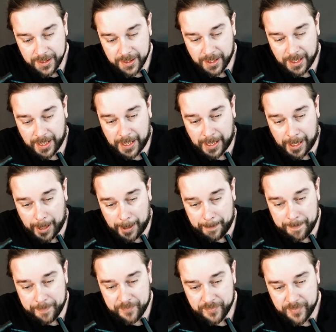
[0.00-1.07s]

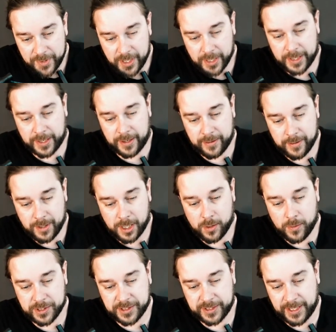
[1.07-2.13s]
Done. How
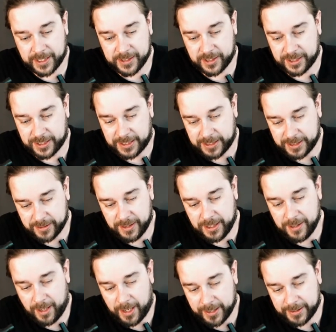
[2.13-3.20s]
was the exercise? I
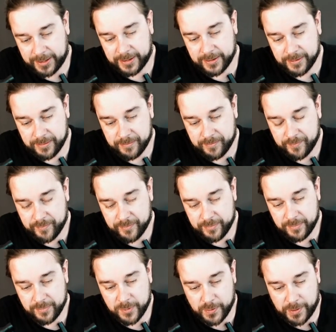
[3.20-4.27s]
liked it.
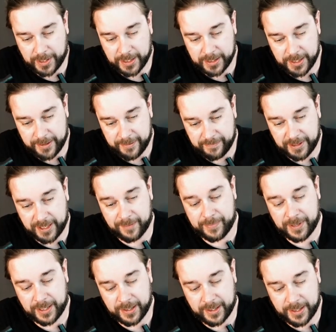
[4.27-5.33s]
Do I get any
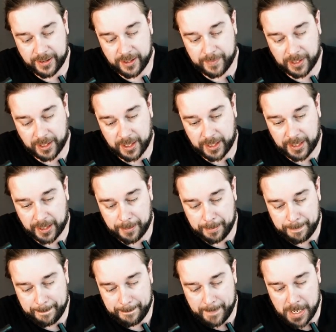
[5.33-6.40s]
feedback in the beginning?
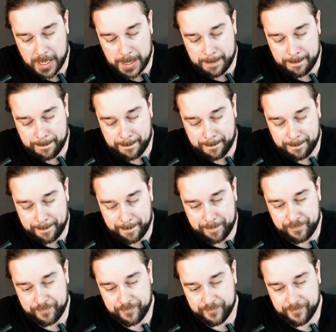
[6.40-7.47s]
Now
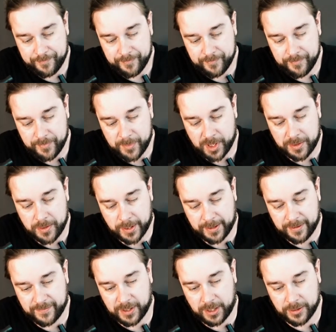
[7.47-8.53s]
you can
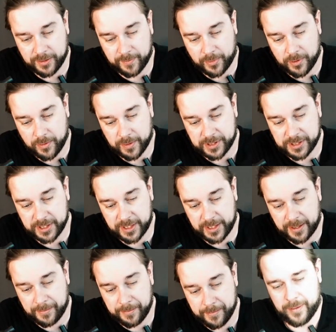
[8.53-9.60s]
follow the progress
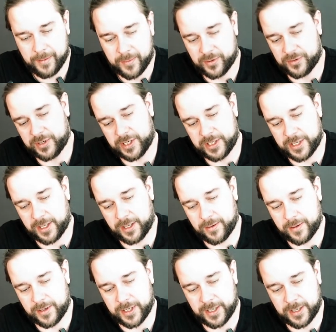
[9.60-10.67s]
here. Processing your
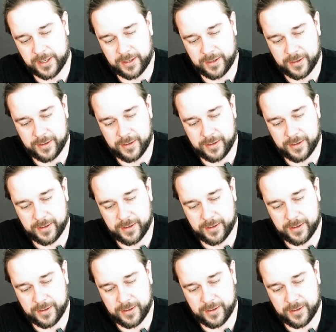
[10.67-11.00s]
data.